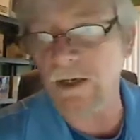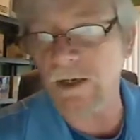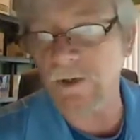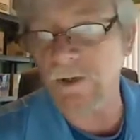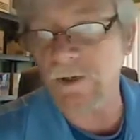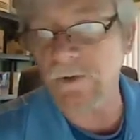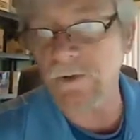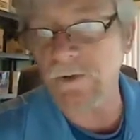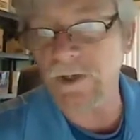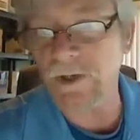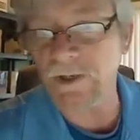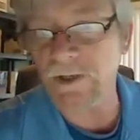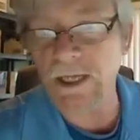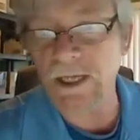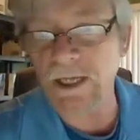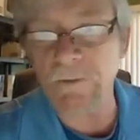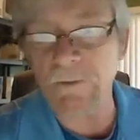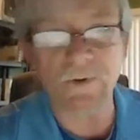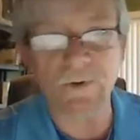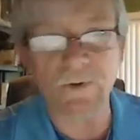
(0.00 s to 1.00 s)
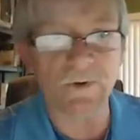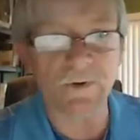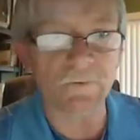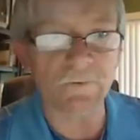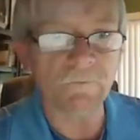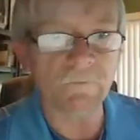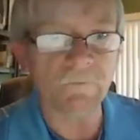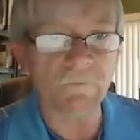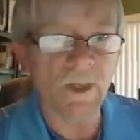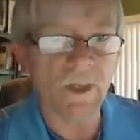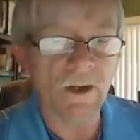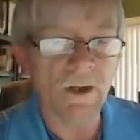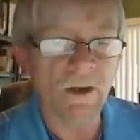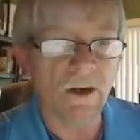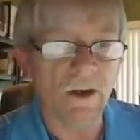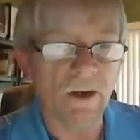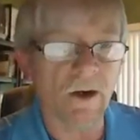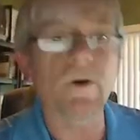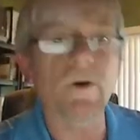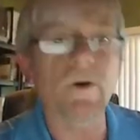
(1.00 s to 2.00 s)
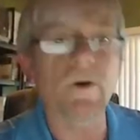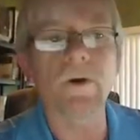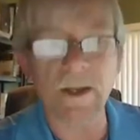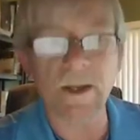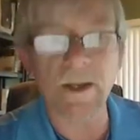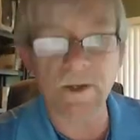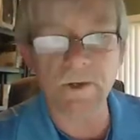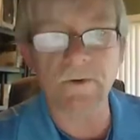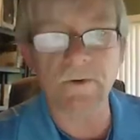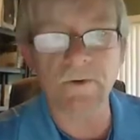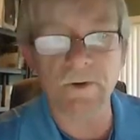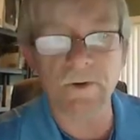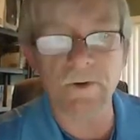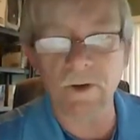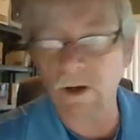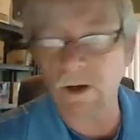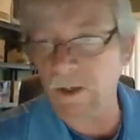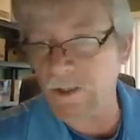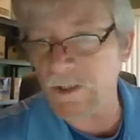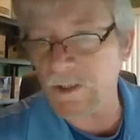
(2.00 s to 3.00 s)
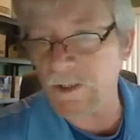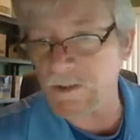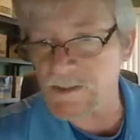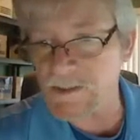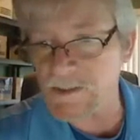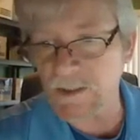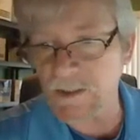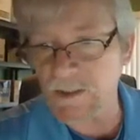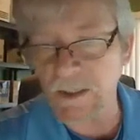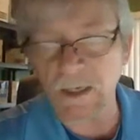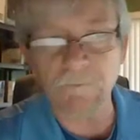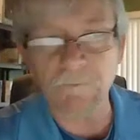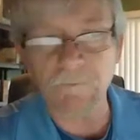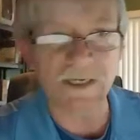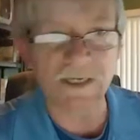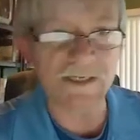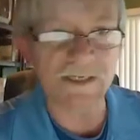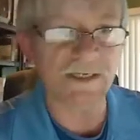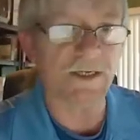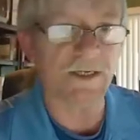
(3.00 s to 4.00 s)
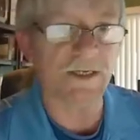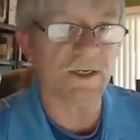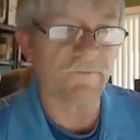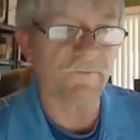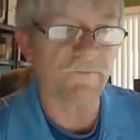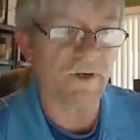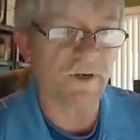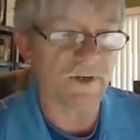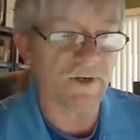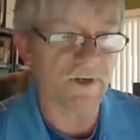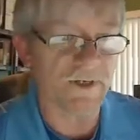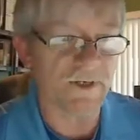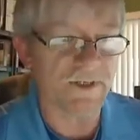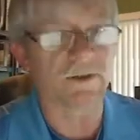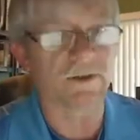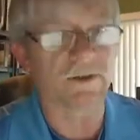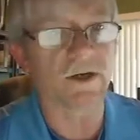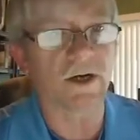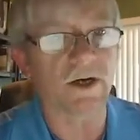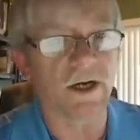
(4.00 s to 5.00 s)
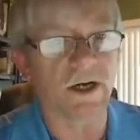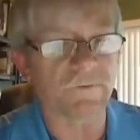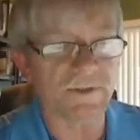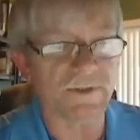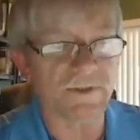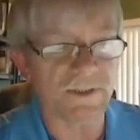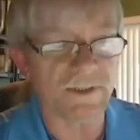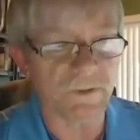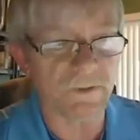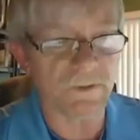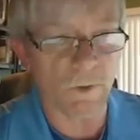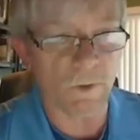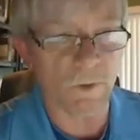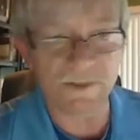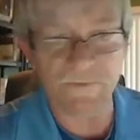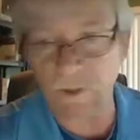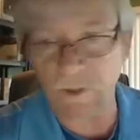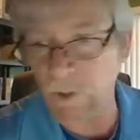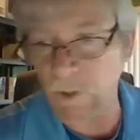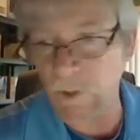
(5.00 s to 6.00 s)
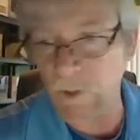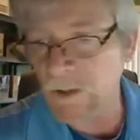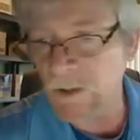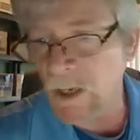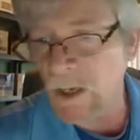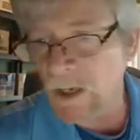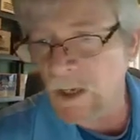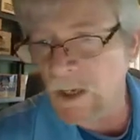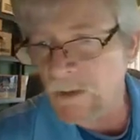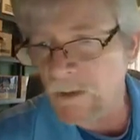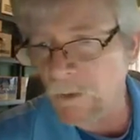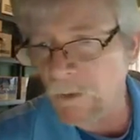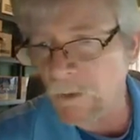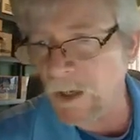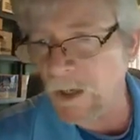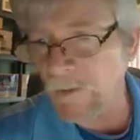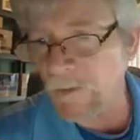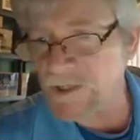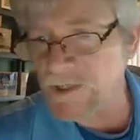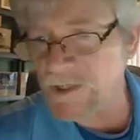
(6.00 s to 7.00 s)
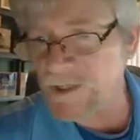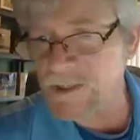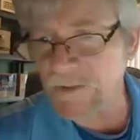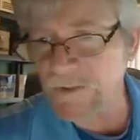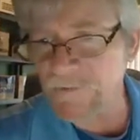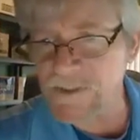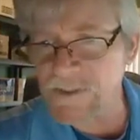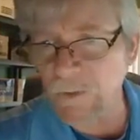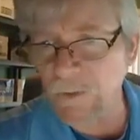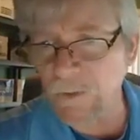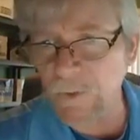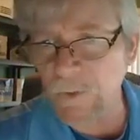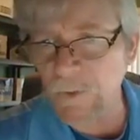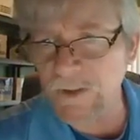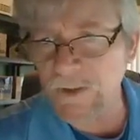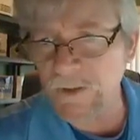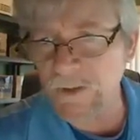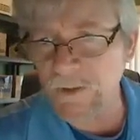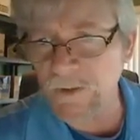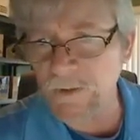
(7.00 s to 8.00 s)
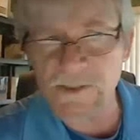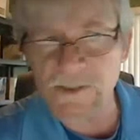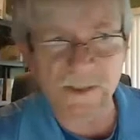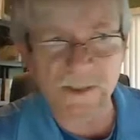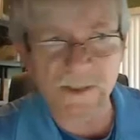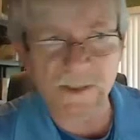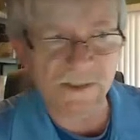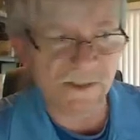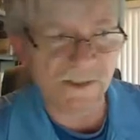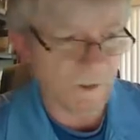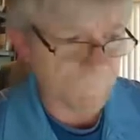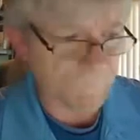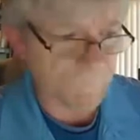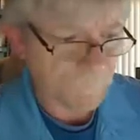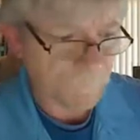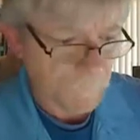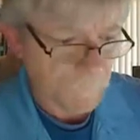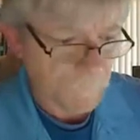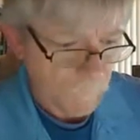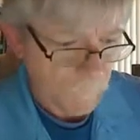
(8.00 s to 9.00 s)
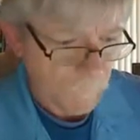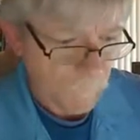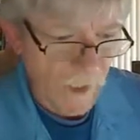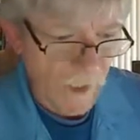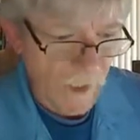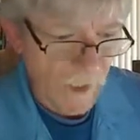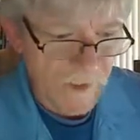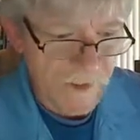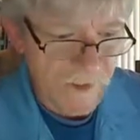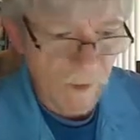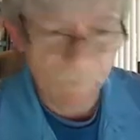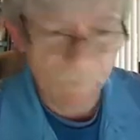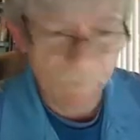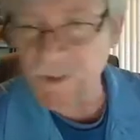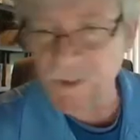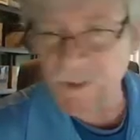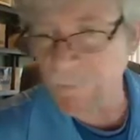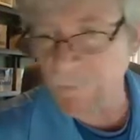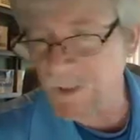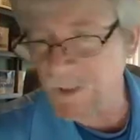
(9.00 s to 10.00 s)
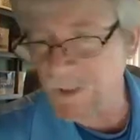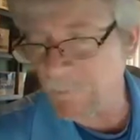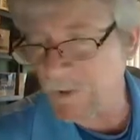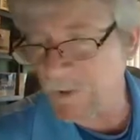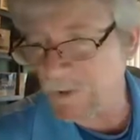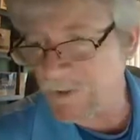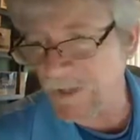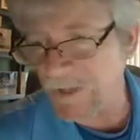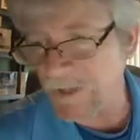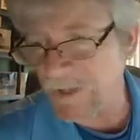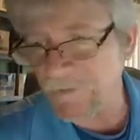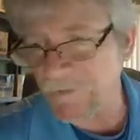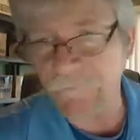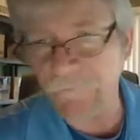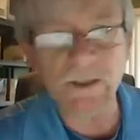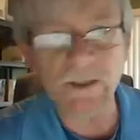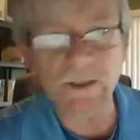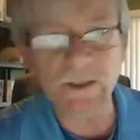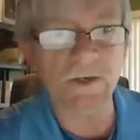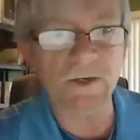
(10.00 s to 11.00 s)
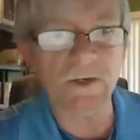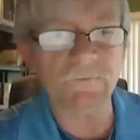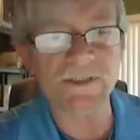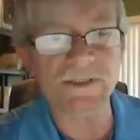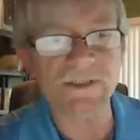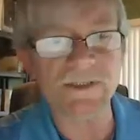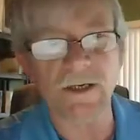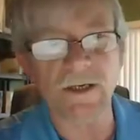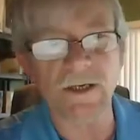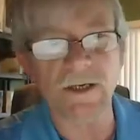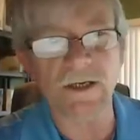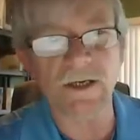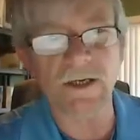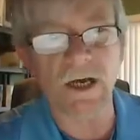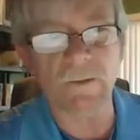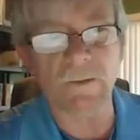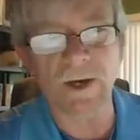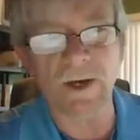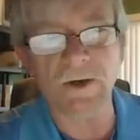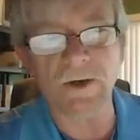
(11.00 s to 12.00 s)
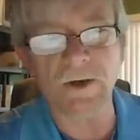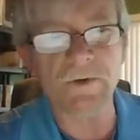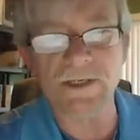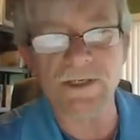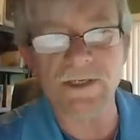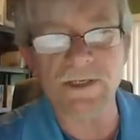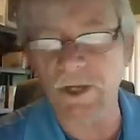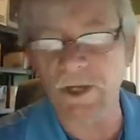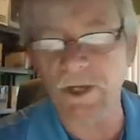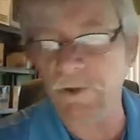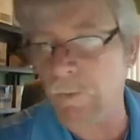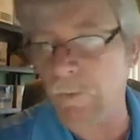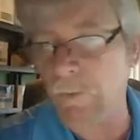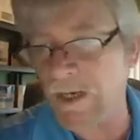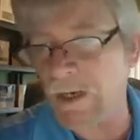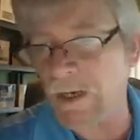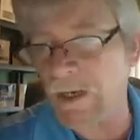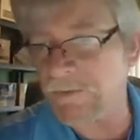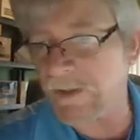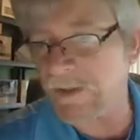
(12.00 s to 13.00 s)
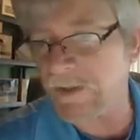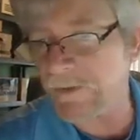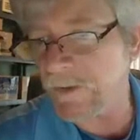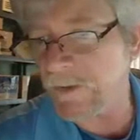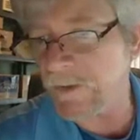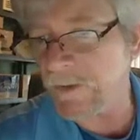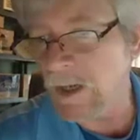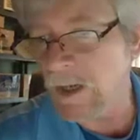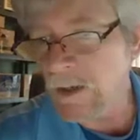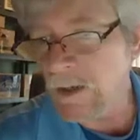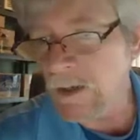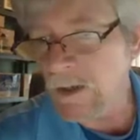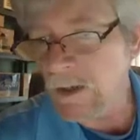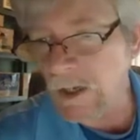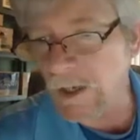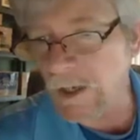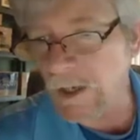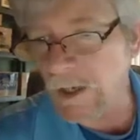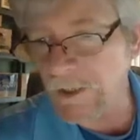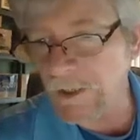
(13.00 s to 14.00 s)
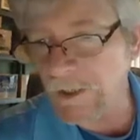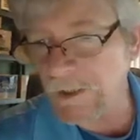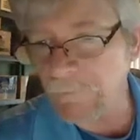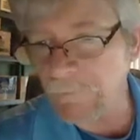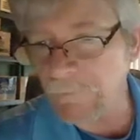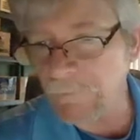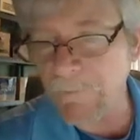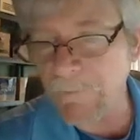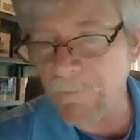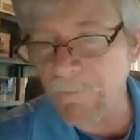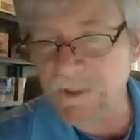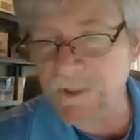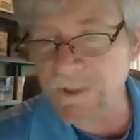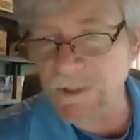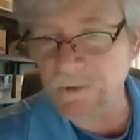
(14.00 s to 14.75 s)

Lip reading: and you can keep or let your audience listen in via the teleconference. This works very well. The service that we use is www.freeconference.com. I know there's another one out there, but that